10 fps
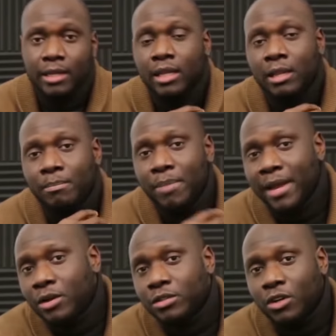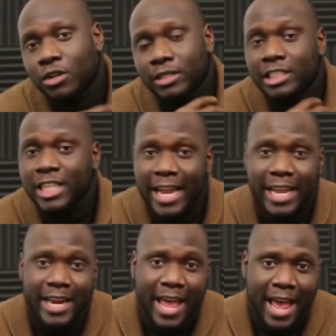the lapels on the
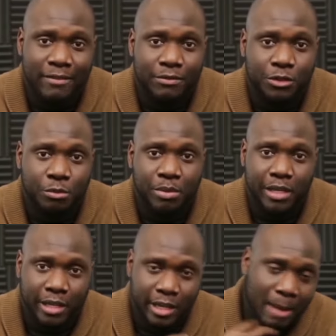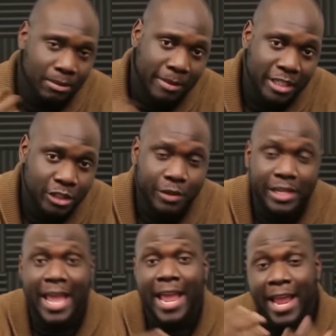jacket have to be
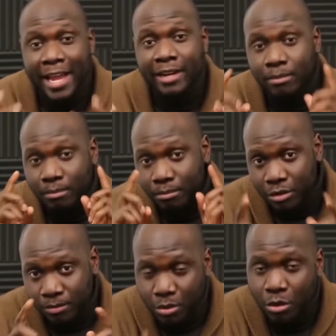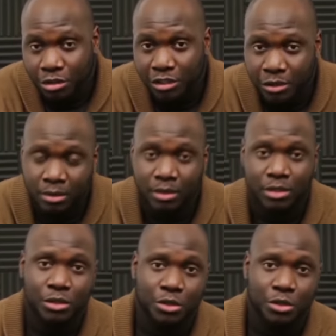complementary and proportional